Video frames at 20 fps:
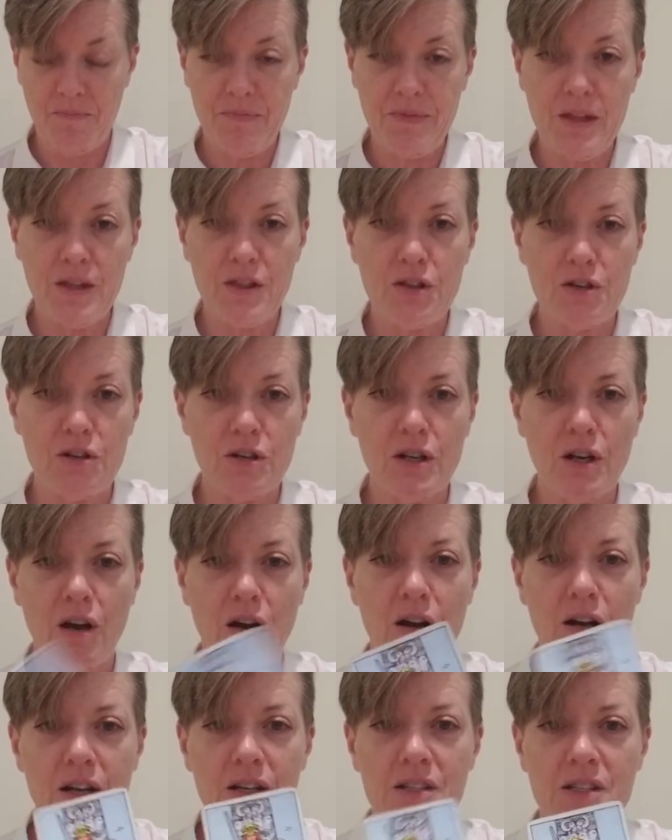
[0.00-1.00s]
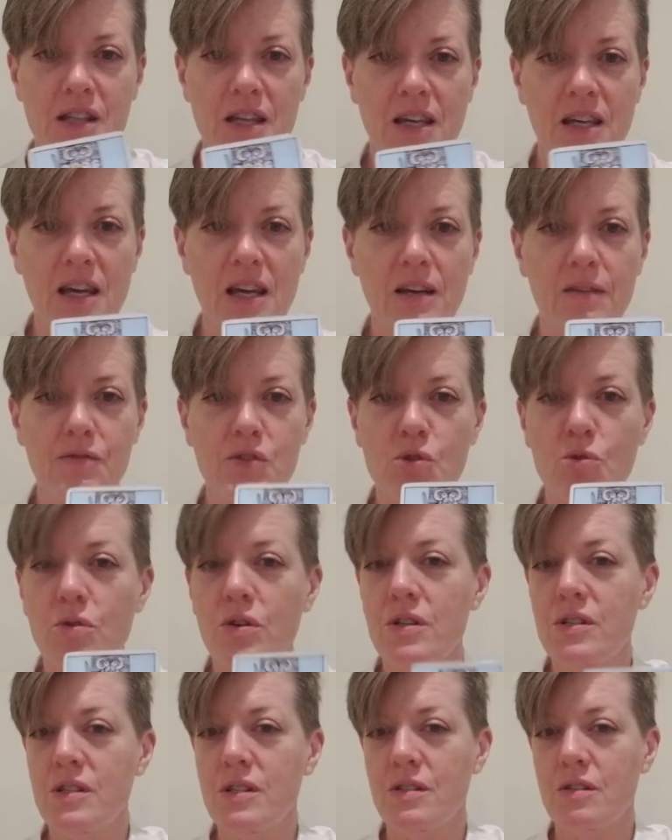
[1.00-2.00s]
The third card is the King of
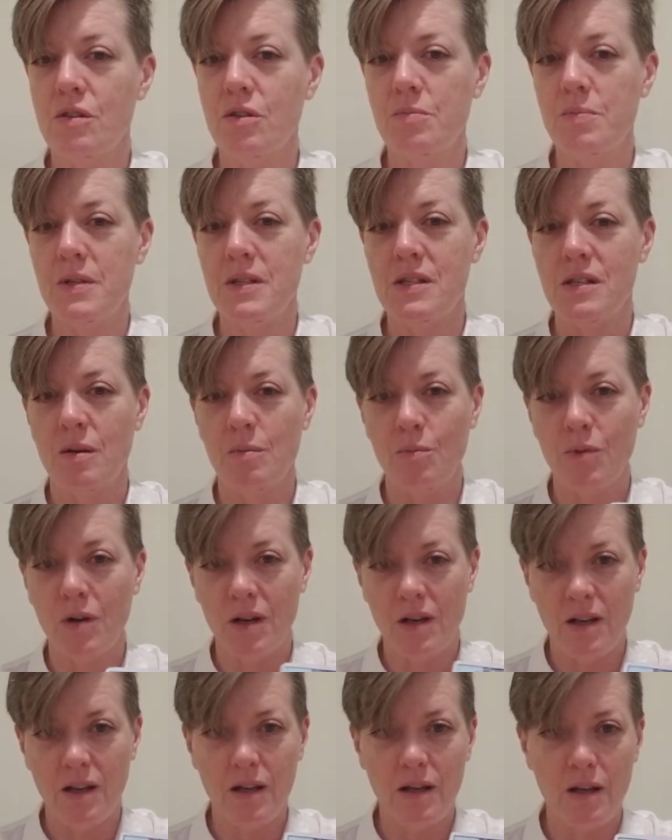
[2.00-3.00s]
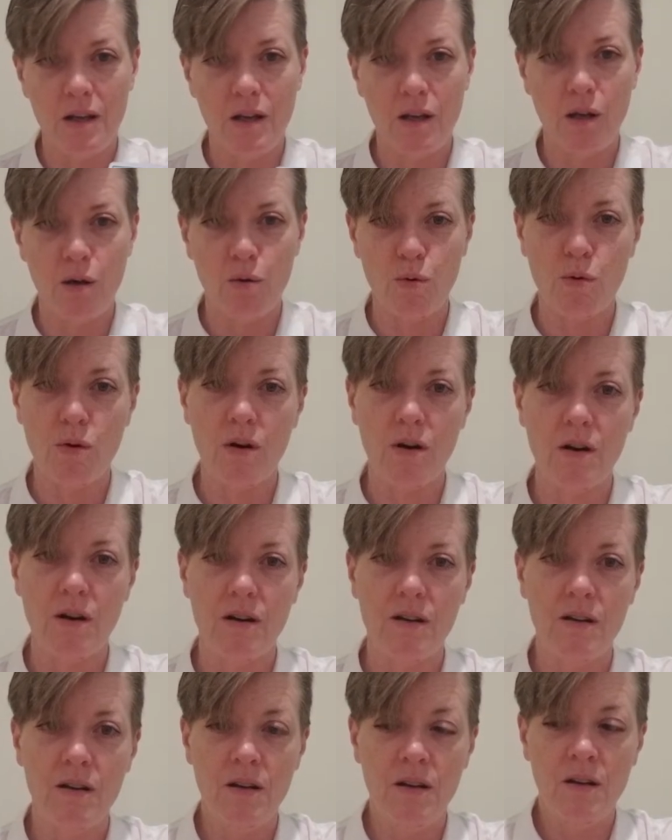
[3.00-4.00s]
Swords. This could be someone in
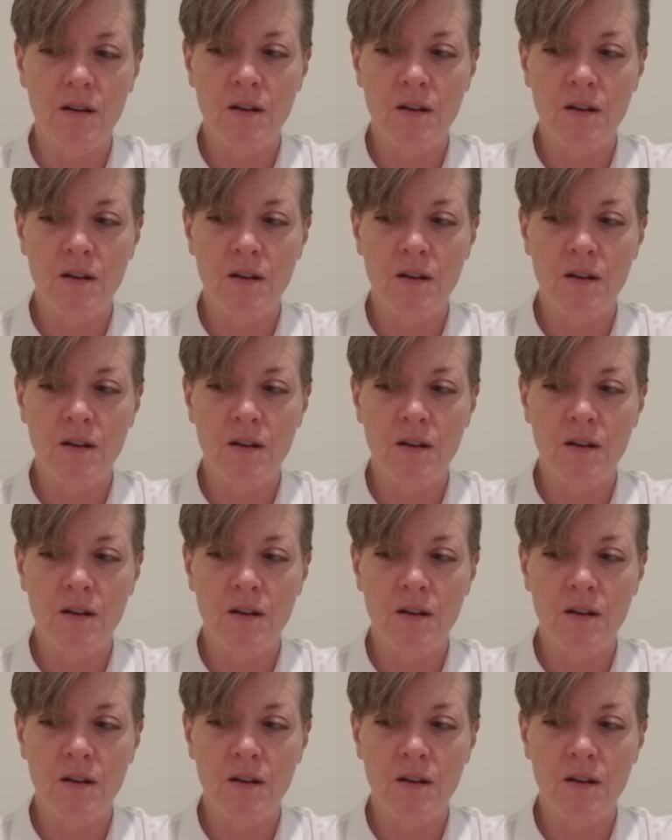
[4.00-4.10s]
your